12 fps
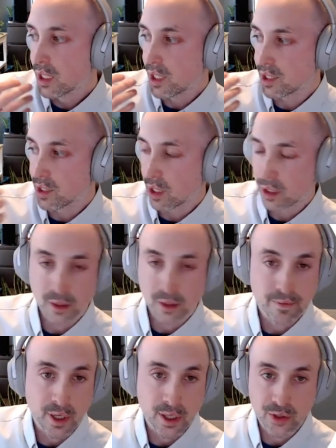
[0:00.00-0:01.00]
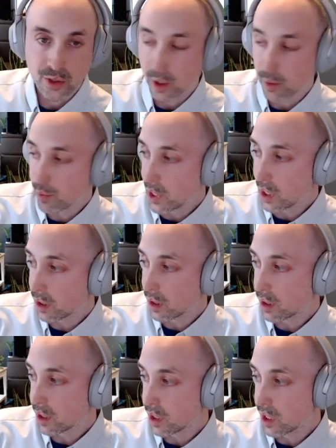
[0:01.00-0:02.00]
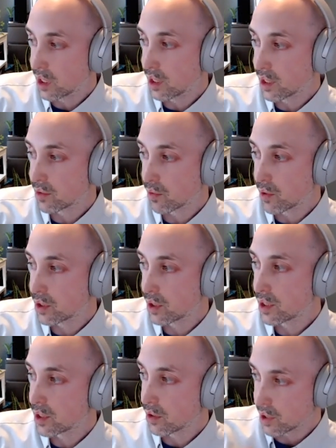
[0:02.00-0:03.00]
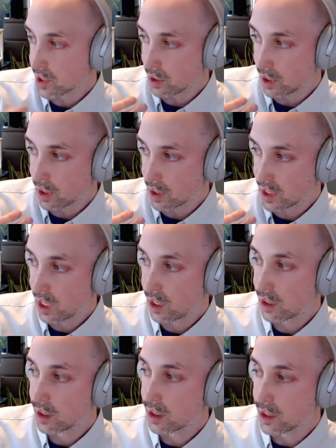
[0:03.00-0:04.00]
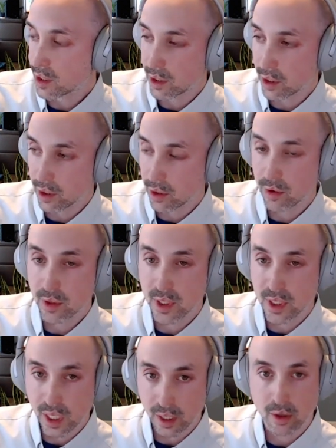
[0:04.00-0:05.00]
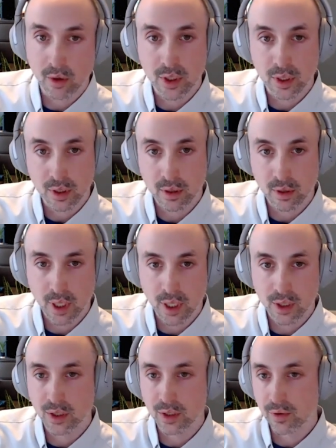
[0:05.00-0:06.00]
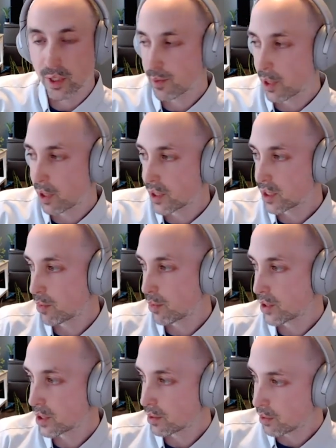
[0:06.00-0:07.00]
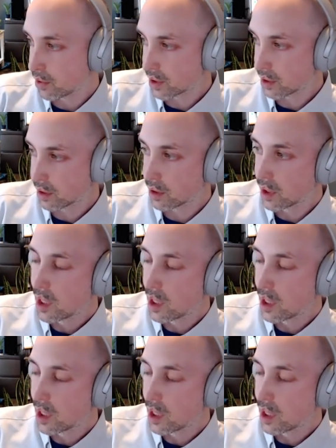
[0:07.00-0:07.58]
It's not going to find shard B in this region, so it's going to use that location transparency principle to